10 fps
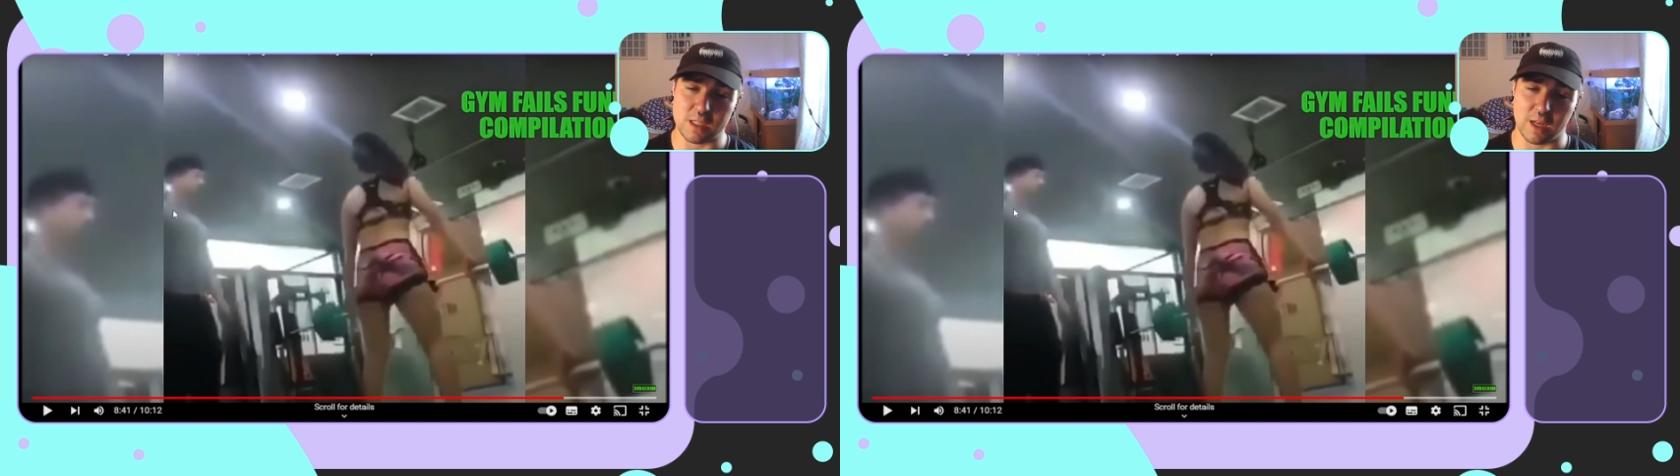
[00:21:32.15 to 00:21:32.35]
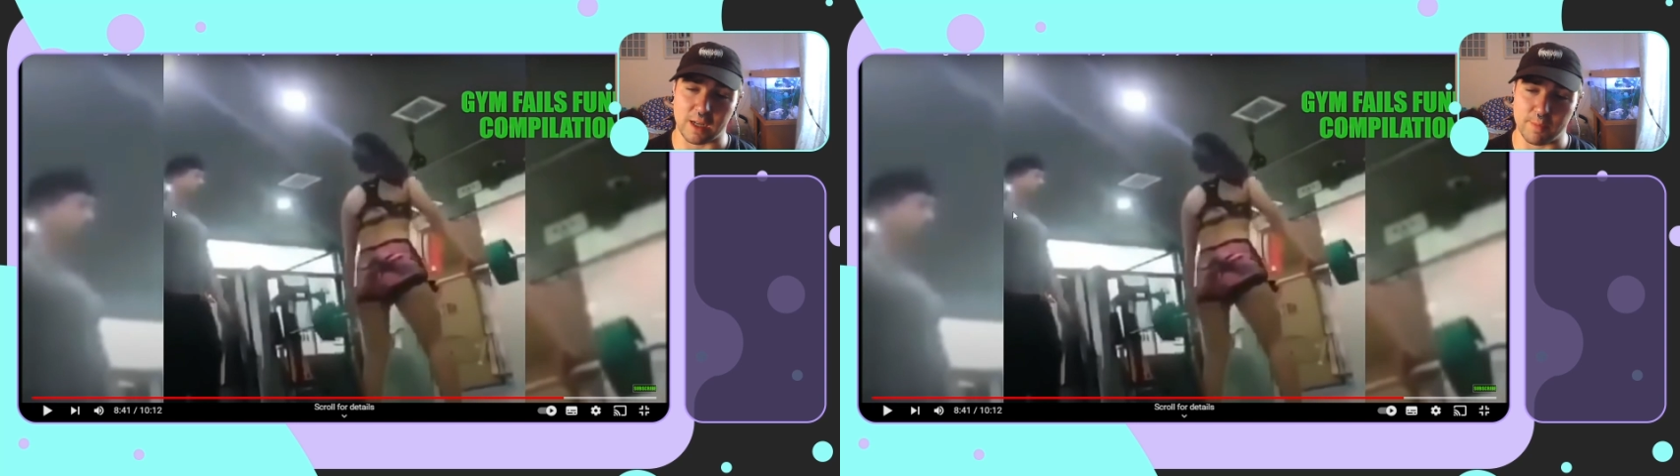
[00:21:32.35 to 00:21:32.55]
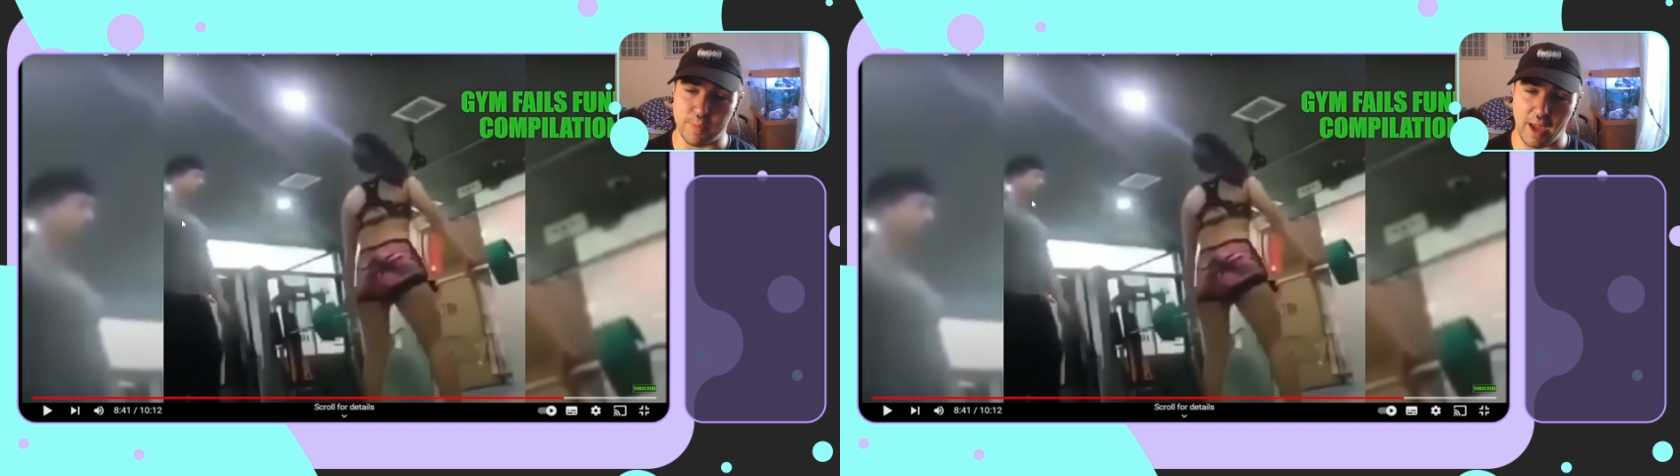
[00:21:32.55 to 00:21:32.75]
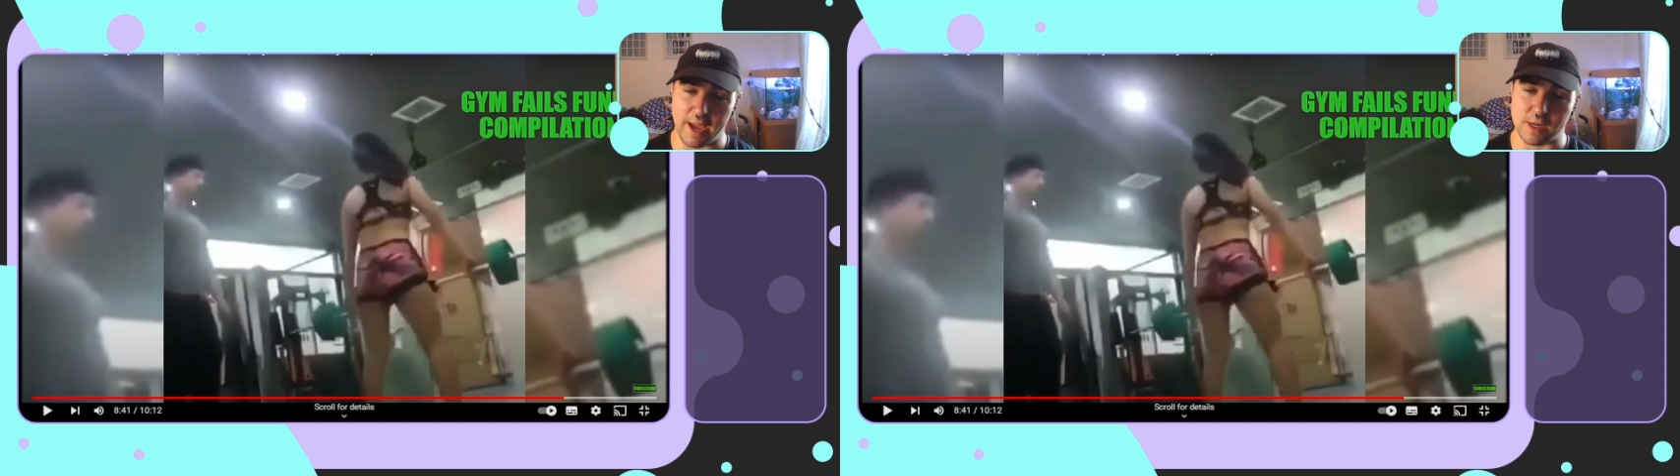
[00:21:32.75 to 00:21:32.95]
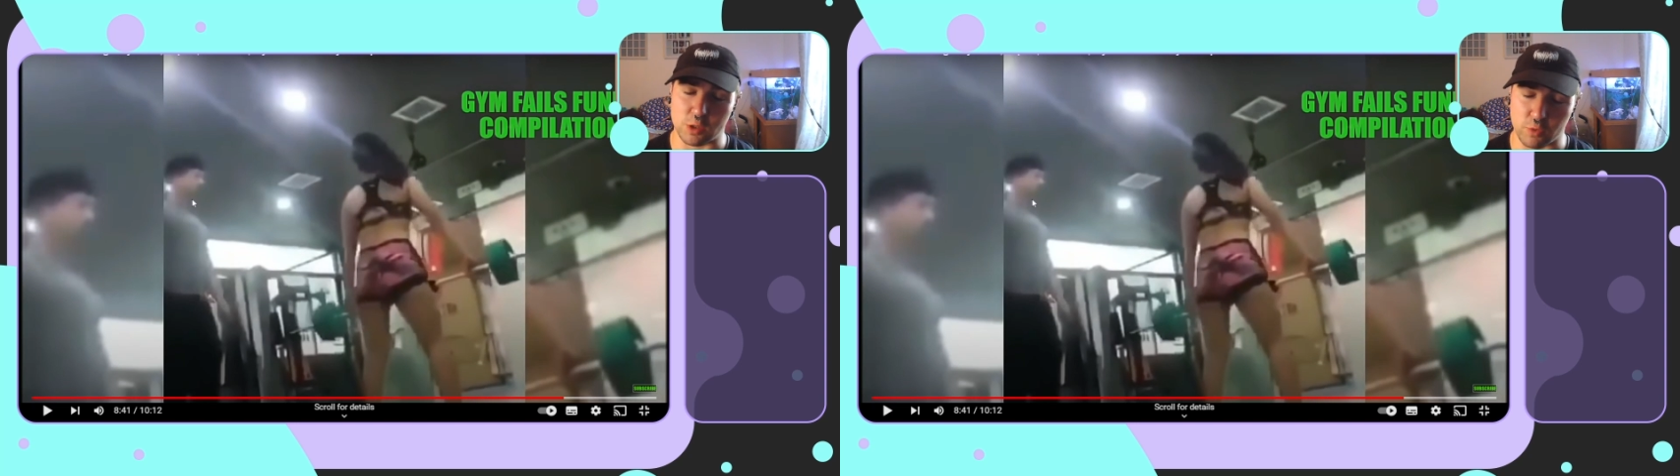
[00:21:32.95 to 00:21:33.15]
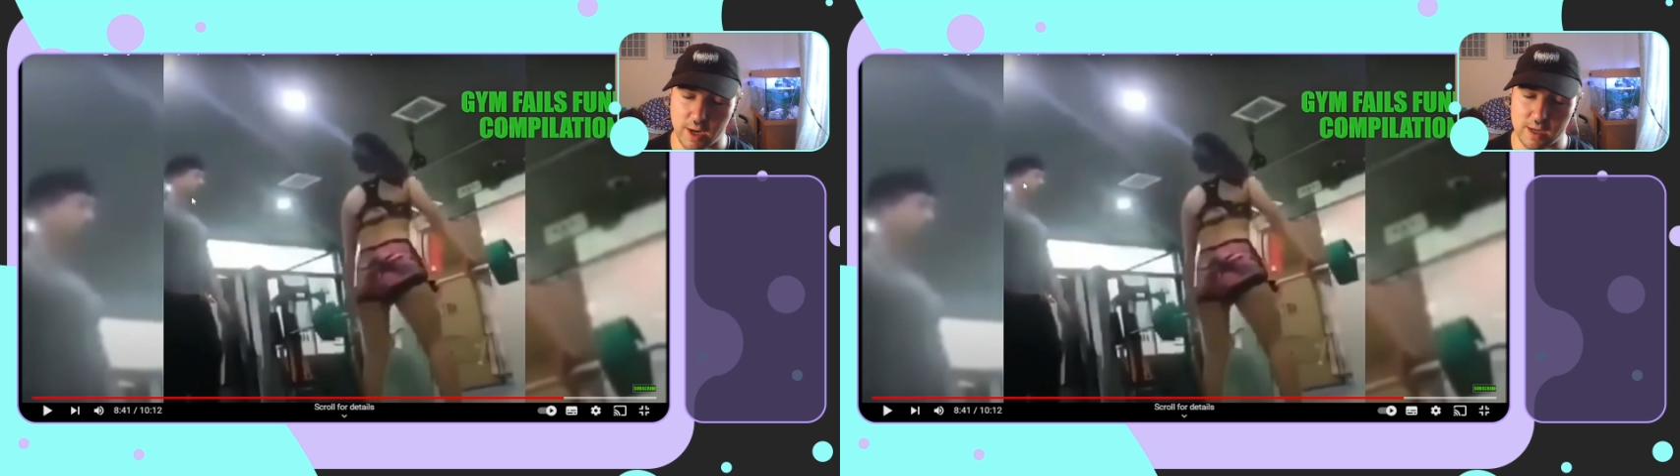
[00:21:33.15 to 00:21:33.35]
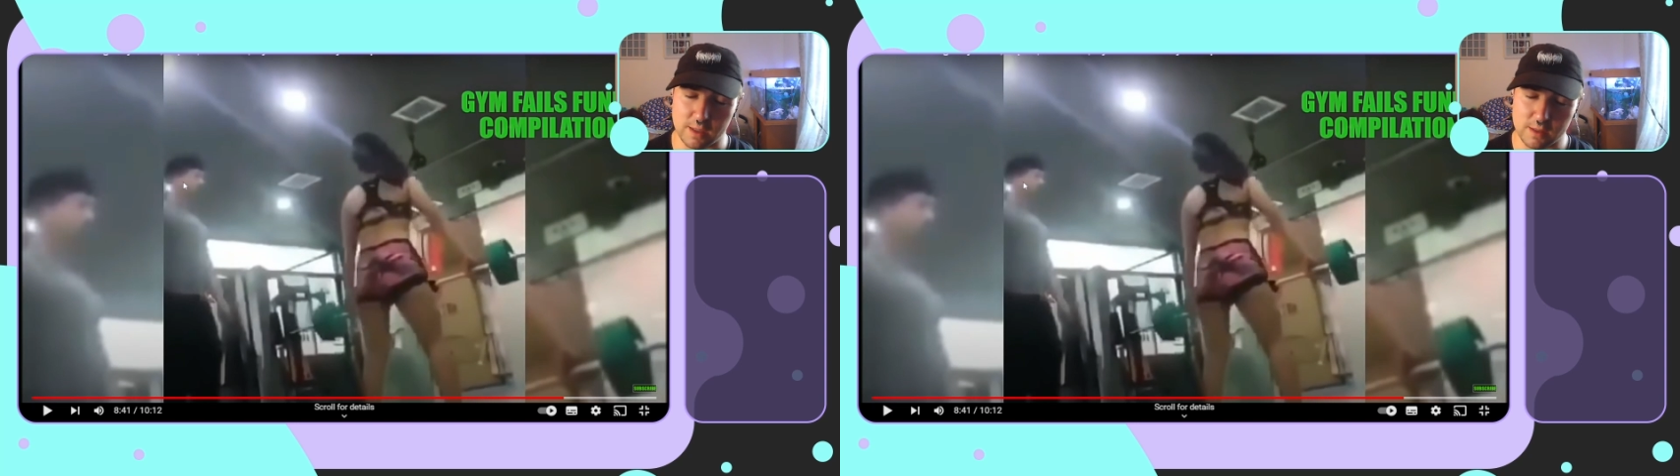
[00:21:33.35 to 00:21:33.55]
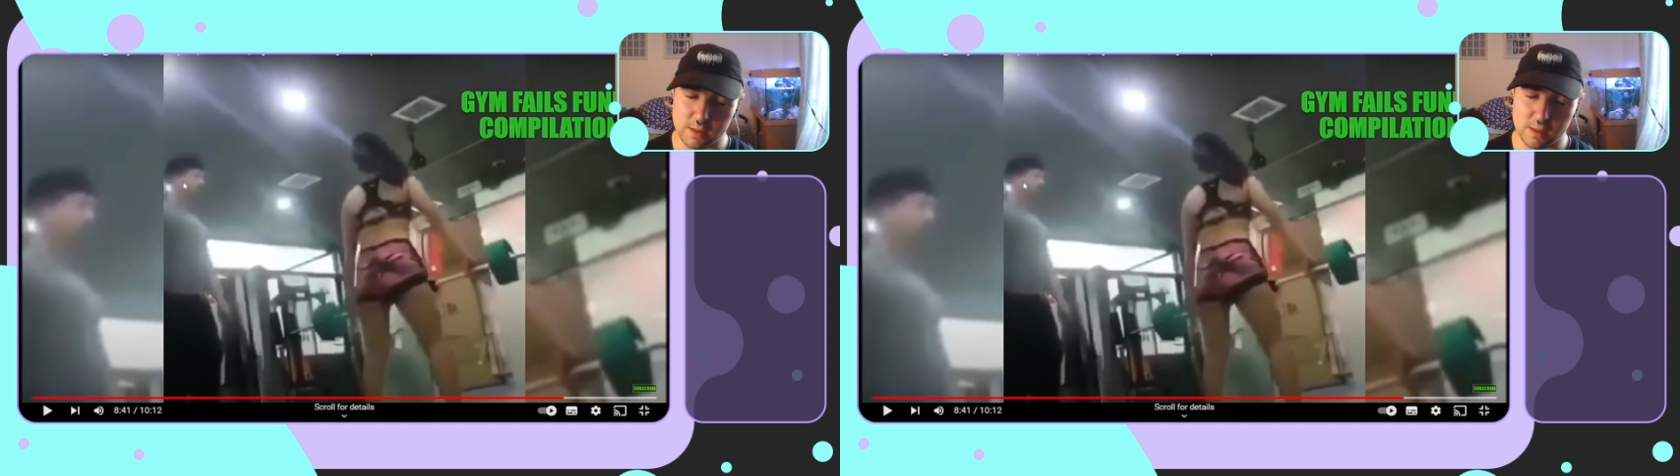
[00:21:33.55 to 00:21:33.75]
isn't like a paid
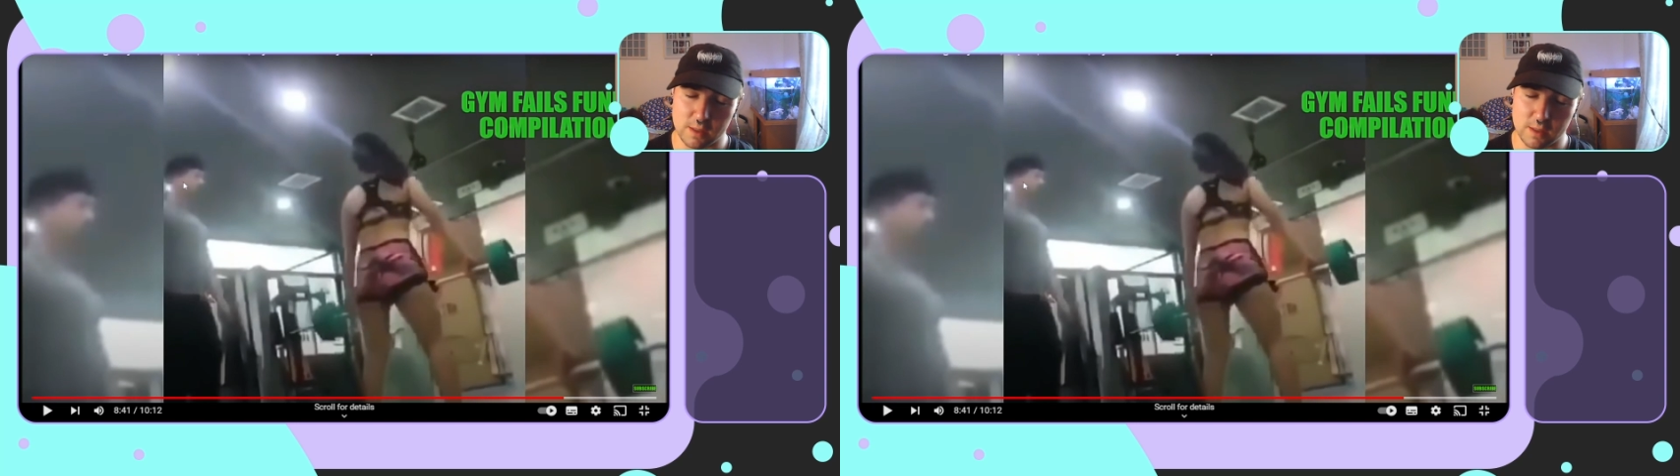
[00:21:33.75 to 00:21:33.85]
trainer,